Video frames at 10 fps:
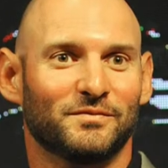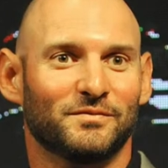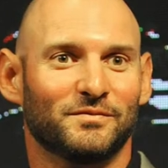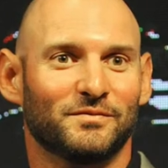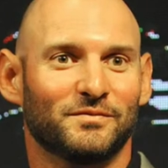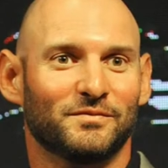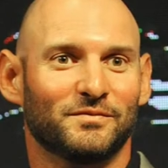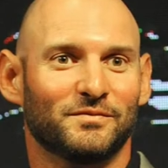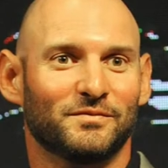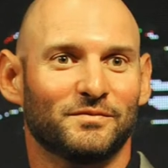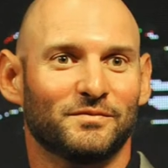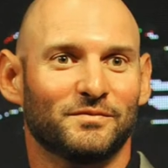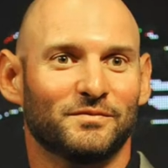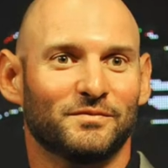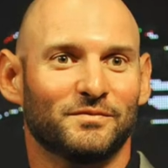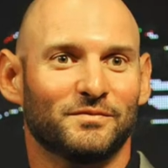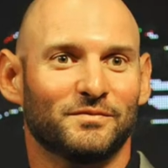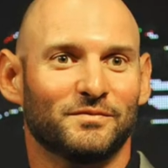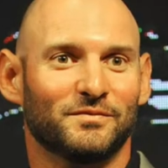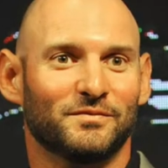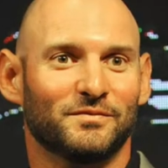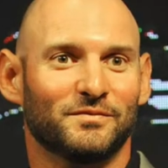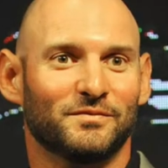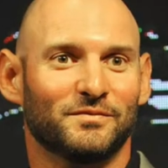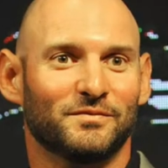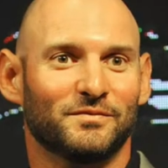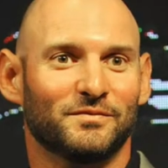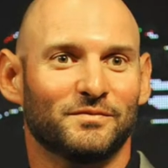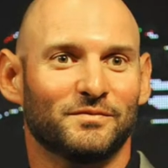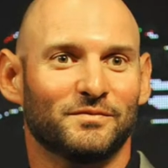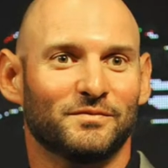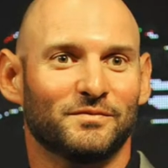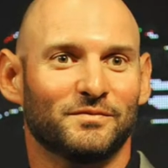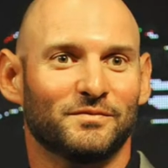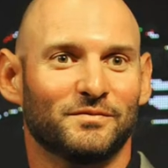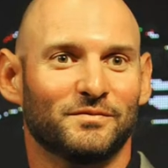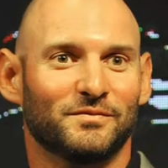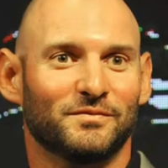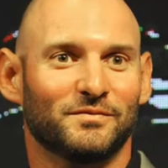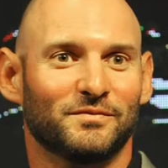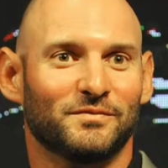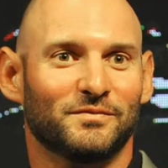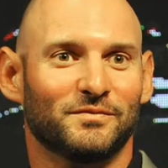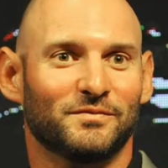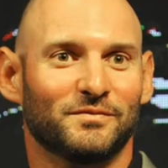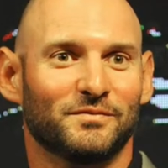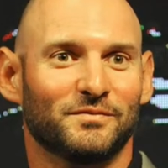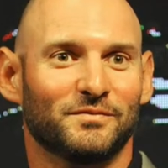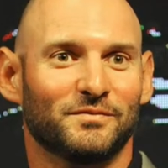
(silent)